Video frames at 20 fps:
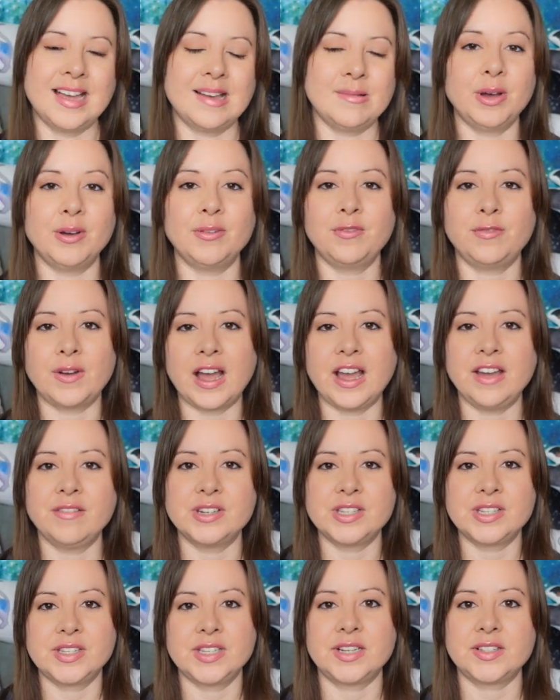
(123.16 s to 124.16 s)
about 5
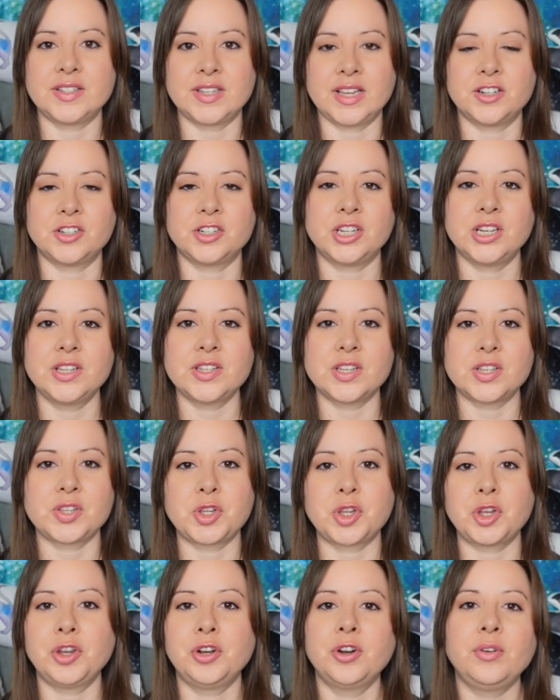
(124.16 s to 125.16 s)
to 6 inches,
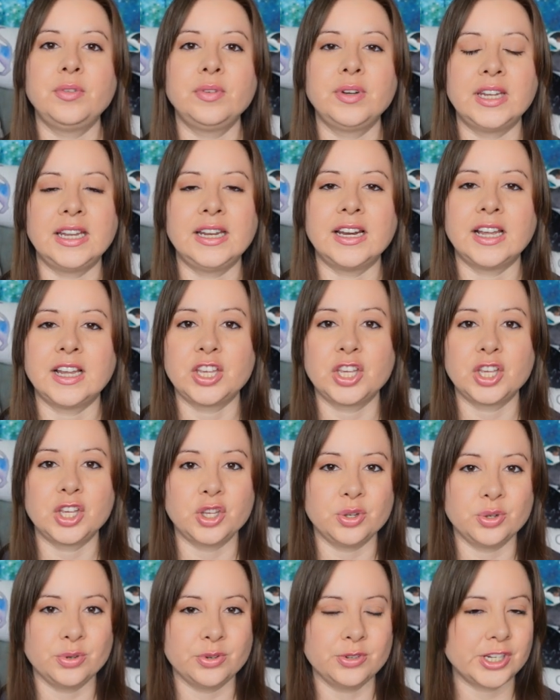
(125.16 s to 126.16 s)
so you don't need a
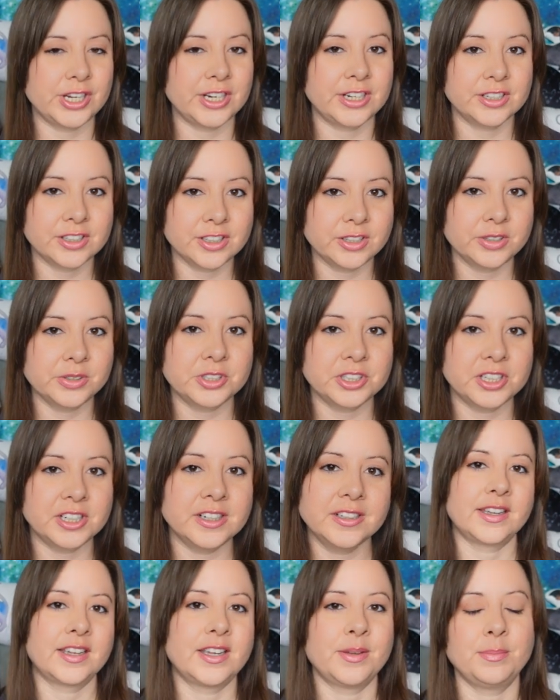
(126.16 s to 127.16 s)
huge enclosure
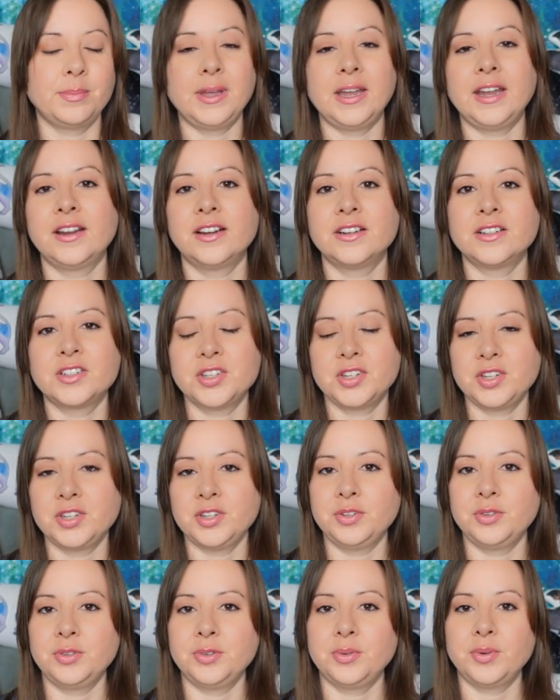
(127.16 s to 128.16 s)
compared
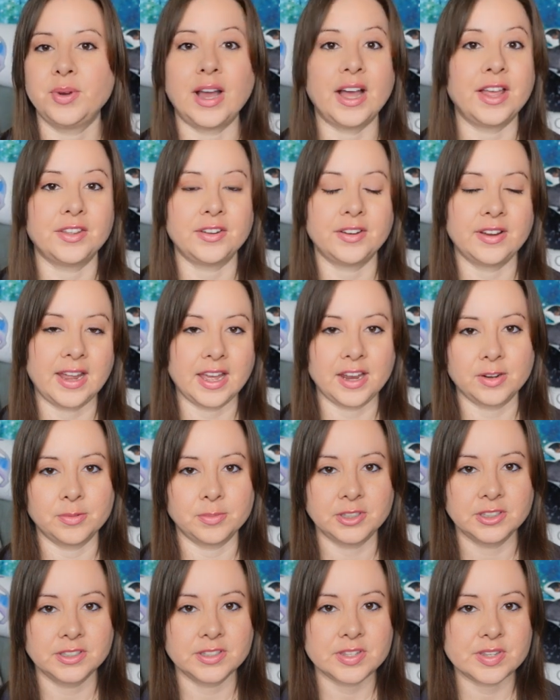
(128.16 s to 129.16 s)
to other
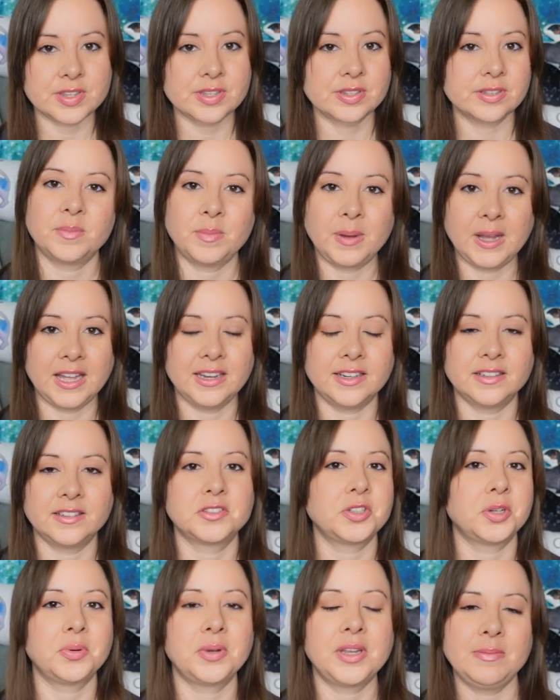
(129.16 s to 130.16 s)
animals, but
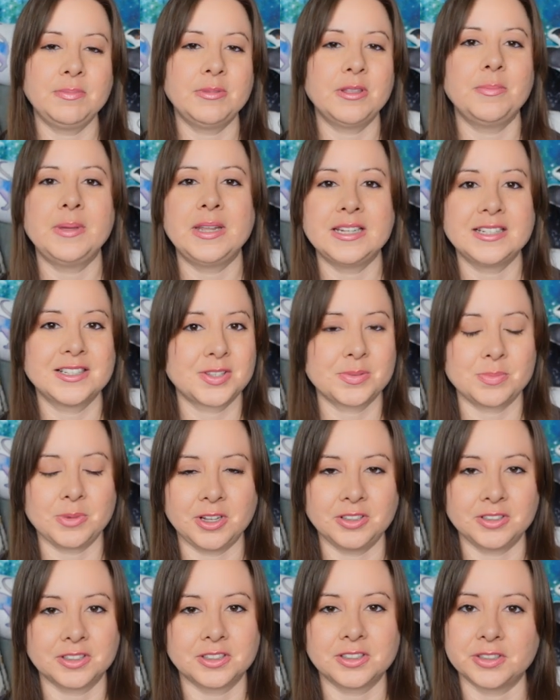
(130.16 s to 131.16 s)
don't keep them in a
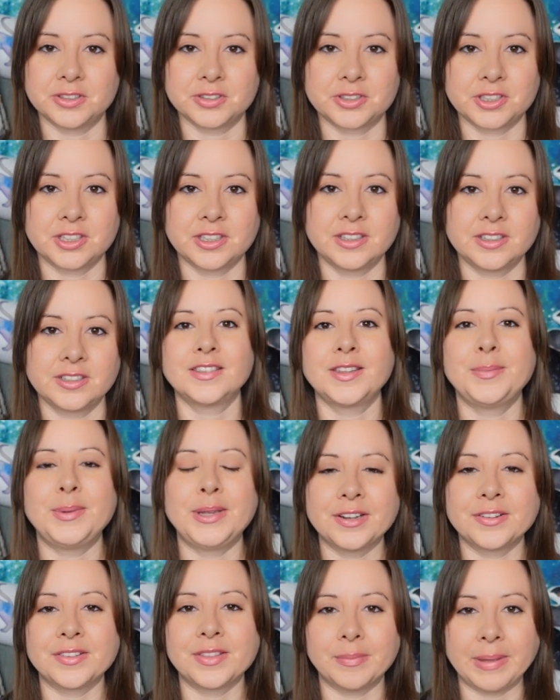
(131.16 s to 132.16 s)
small enclosure. The
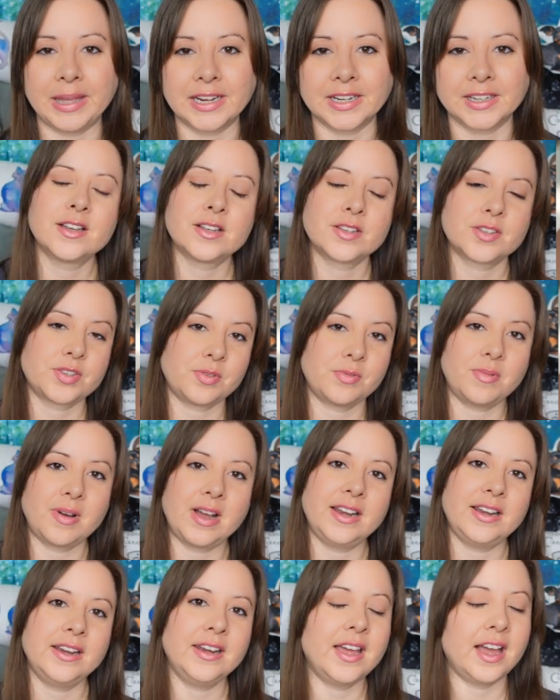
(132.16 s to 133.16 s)
bigger the better. So
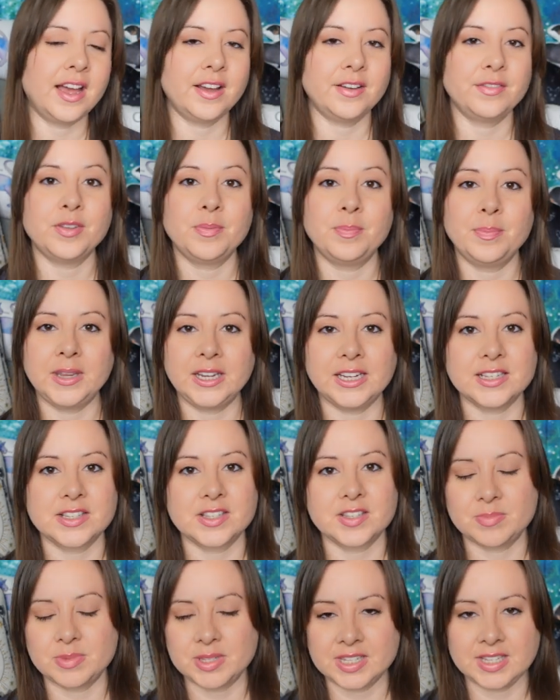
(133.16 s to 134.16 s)
one of the
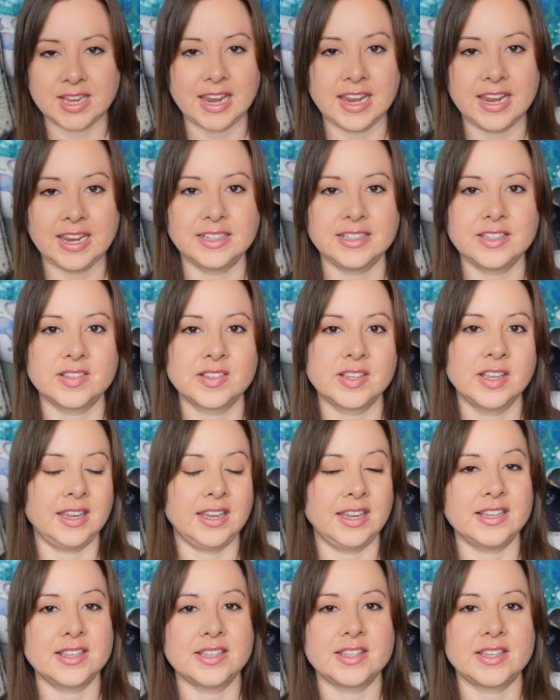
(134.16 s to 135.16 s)
biggest mistakes
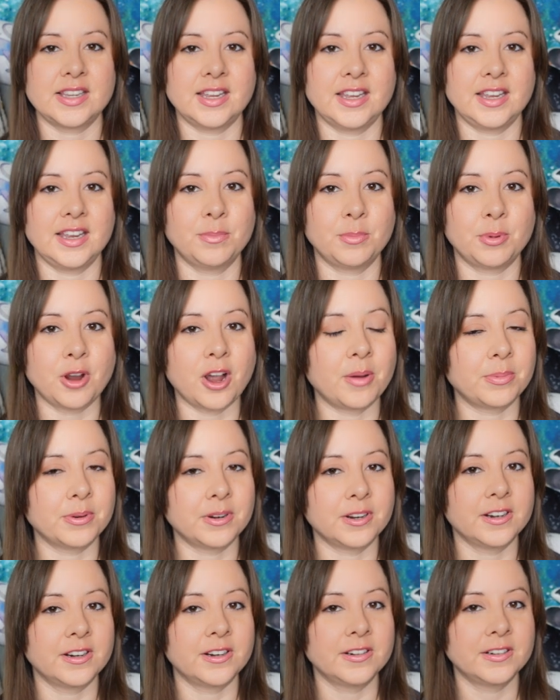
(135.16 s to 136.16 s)
is
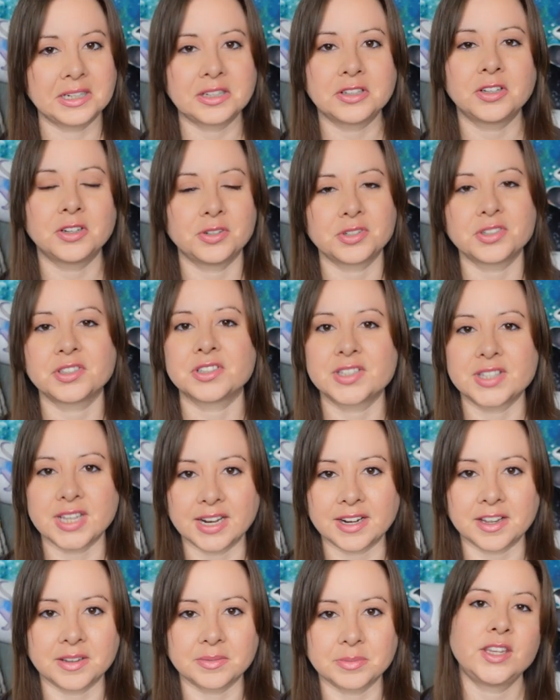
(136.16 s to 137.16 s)
improper enclosure
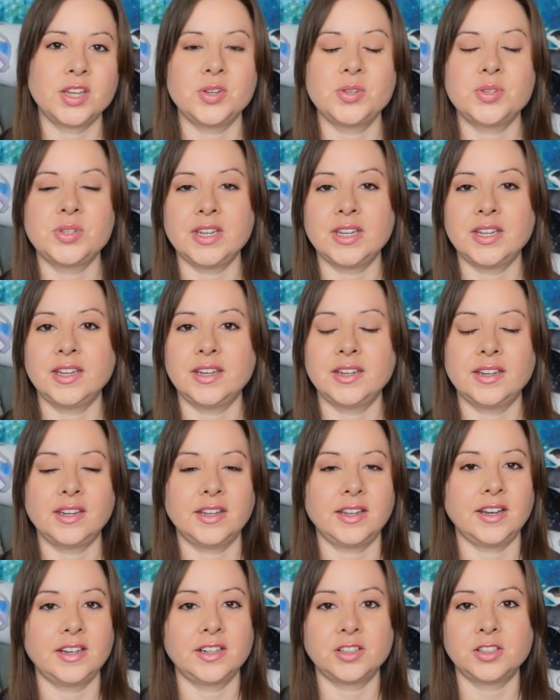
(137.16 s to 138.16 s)
setup. Using
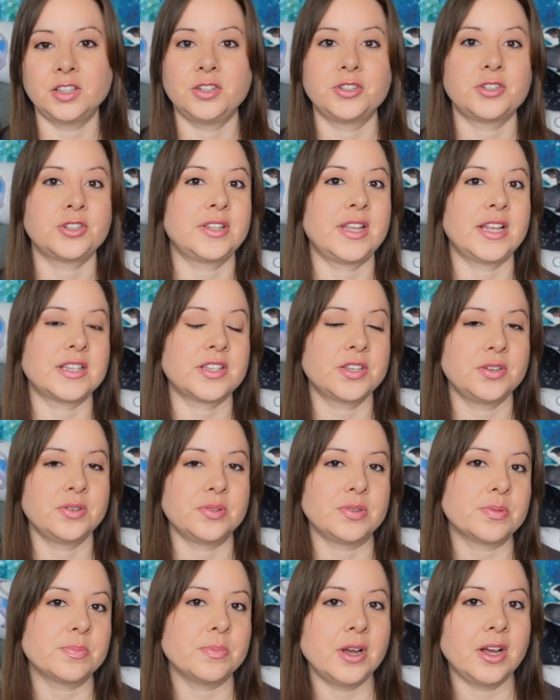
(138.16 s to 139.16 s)
an enclosure that's too
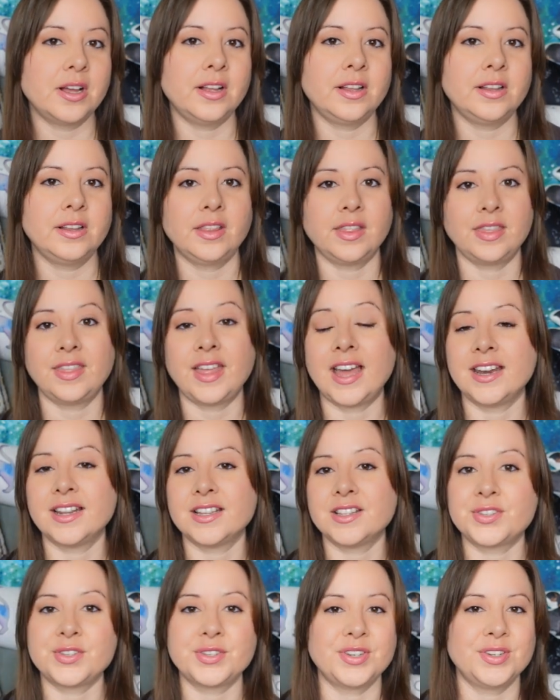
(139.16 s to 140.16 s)
small, that
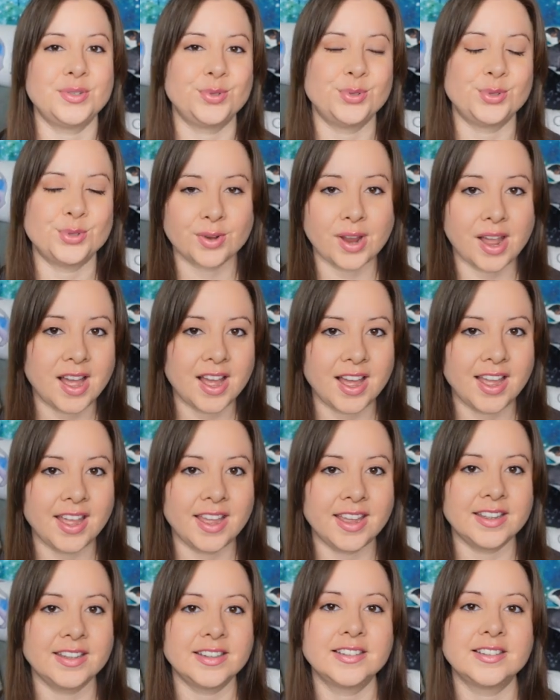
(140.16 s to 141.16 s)
is too
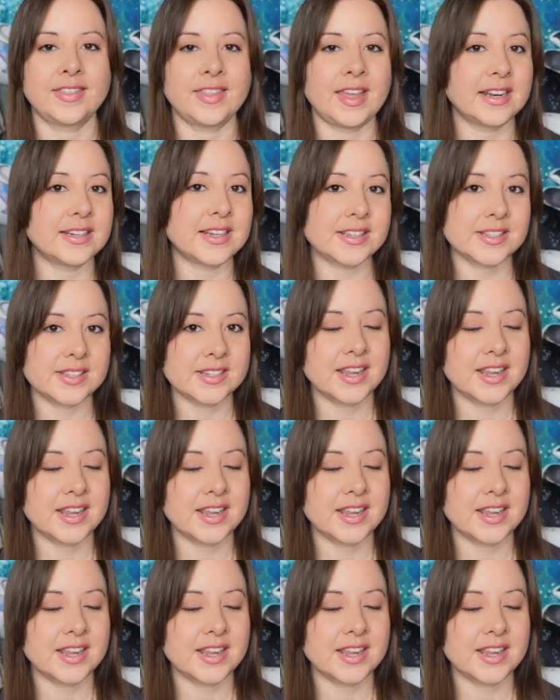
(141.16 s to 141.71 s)
dry, that doesn't